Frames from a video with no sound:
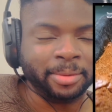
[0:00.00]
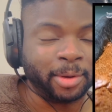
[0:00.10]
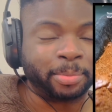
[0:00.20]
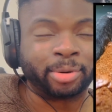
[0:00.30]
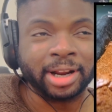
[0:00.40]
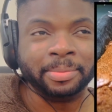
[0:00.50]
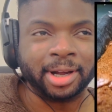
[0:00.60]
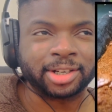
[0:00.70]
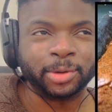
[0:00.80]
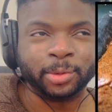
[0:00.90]
well, pretty
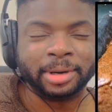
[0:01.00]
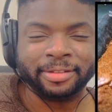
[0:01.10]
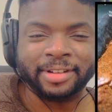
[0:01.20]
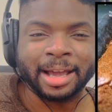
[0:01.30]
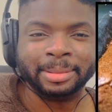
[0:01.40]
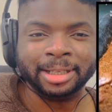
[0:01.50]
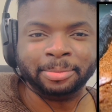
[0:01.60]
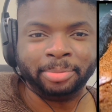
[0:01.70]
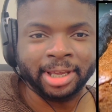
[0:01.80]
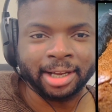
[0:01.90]
much all my family
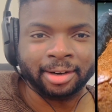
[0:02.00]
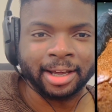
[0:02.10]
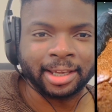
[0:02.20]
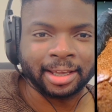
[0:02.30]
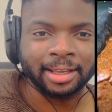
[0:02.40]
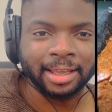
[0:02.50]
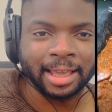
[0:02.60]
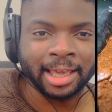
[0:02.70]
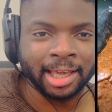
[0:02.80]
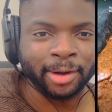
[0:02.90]
being like
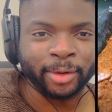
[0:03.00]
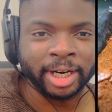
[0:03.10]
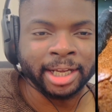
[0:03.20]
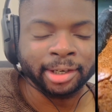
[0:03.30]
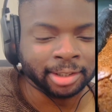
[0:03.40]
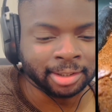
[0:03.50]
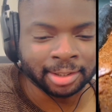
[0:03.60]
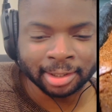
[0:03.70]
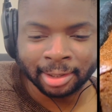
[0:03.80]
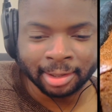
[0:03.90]
here in
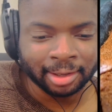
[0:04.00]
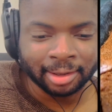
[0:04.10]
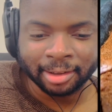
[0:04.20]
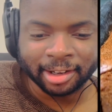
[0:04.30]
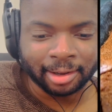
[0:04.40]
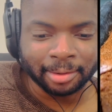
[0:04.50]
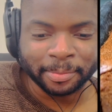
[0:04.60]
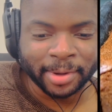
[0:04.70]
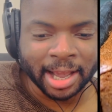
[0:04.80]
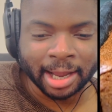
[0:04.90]
England,
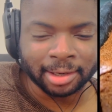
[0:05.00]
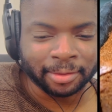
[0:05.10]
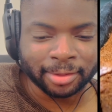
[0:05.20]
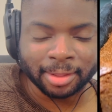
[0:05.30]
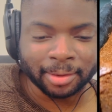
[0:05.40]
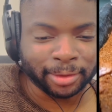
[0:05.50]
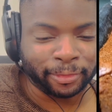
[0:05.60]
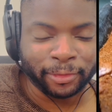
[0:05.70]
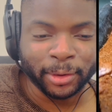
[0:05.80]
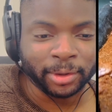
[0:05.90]
man, the
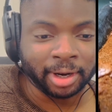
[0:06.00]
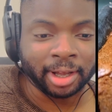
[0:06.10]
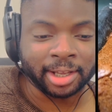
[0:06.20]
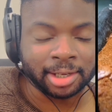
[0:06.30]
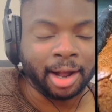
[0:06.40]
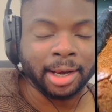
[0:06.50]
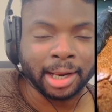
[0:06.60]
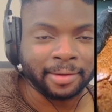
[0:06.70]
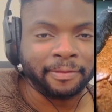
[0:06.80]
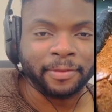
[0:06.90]
food, like, because I
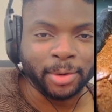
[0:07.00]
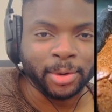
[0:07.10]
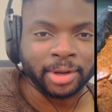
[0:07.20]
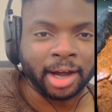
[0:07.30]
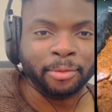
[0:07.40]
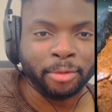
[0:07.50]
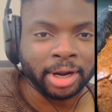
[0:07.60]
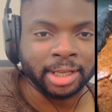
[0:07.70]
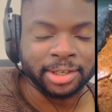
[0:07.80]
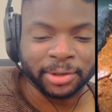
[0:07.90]
love food, I
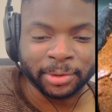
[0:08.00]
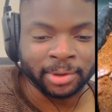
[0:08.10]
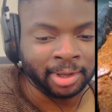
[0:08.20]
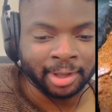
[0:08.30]
really do.